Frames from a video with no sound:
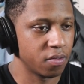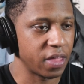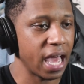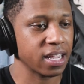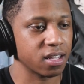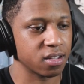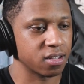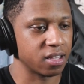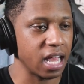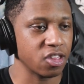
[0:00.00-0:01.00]
That
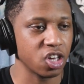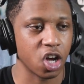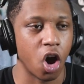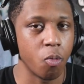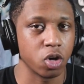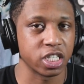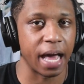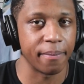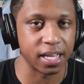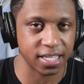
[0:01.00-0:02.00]
that junk almost
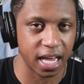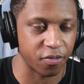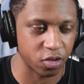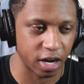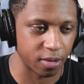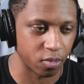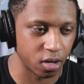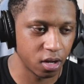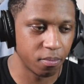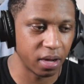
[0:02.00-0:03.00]
got me excited for Dragon
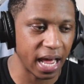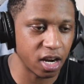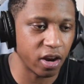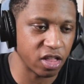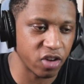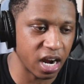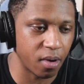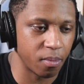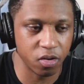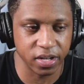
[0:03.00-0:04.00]
Ball. But I know that Dragon
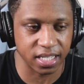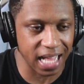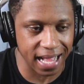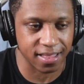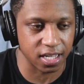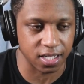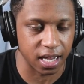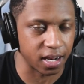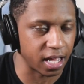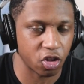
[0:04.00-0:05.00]
Ball movie is not touching
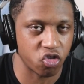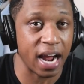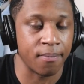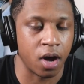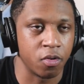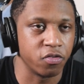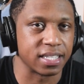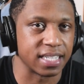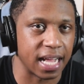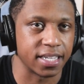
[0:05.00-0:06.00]
that. Like the Dragon Ball movie
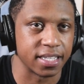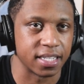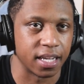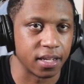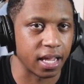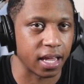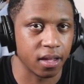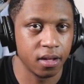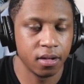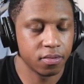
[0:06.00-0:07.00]
is not touching that. Like
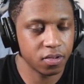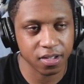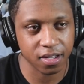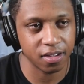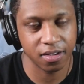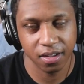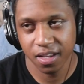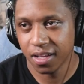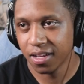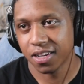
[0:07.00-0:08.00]

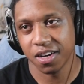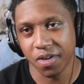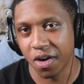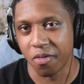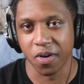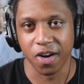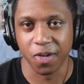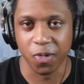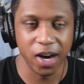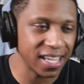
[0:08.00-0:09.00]
come on, bro.
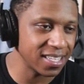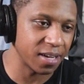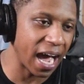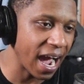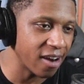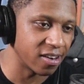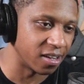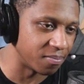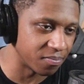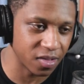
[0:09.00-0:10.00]
What? Hire
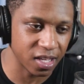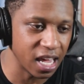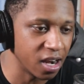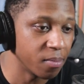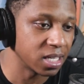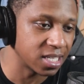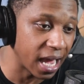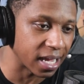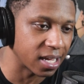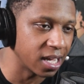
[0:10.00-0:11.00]
them. Give them a
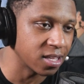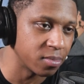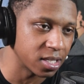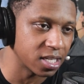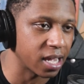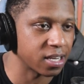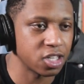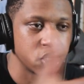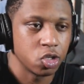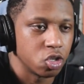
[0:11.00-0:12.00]
check. Cut them a check.
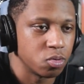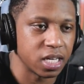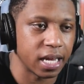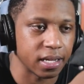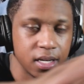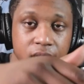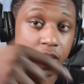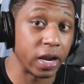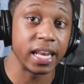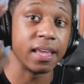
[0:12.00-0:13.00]
This YouTube check
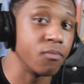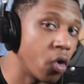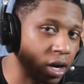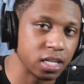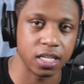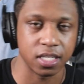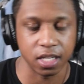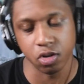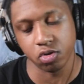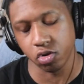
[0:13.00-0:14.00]
no, they need more than just a
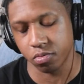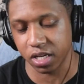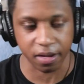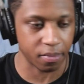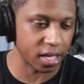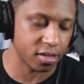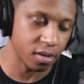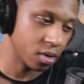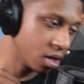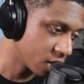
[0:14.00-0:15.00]
YouTube check, man.
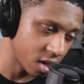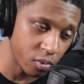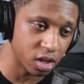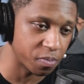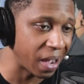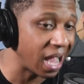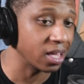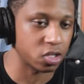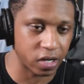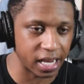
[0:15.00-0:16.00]
Some someone
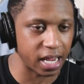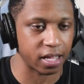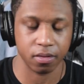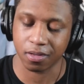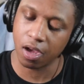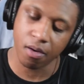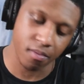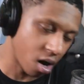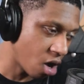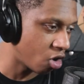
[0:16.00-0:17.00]
sponsor they next.
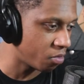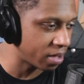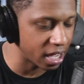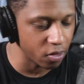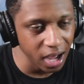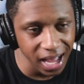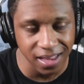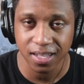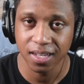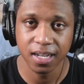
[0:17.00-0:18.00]
Come on, man.
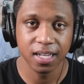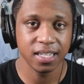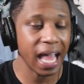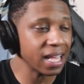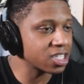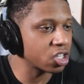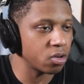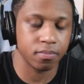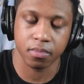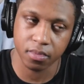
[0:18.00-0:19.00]
What? That's
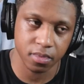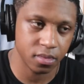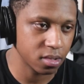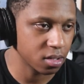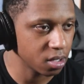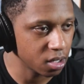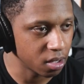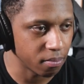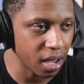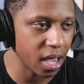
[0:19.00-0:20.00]

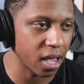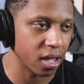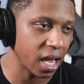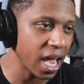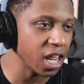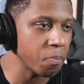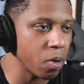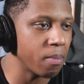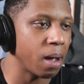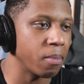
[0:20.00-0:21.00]
man. And he
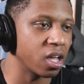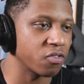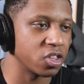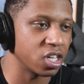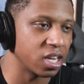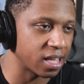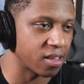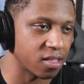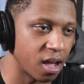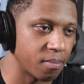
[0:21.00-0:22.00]
put my man's Vegeta as
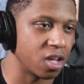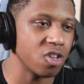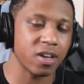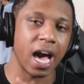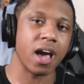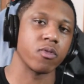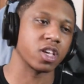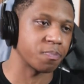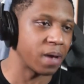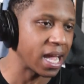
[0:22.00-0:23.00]
a thumbnail. You gotta
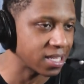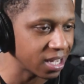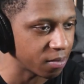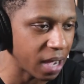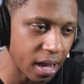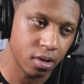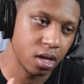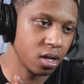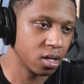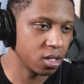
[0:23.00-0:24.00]
respect him. I,
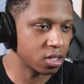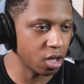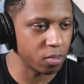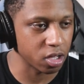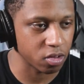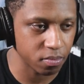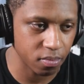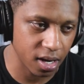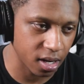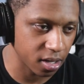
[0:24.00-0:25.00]
so much,
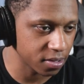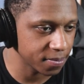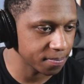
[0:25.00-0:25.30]
bruh.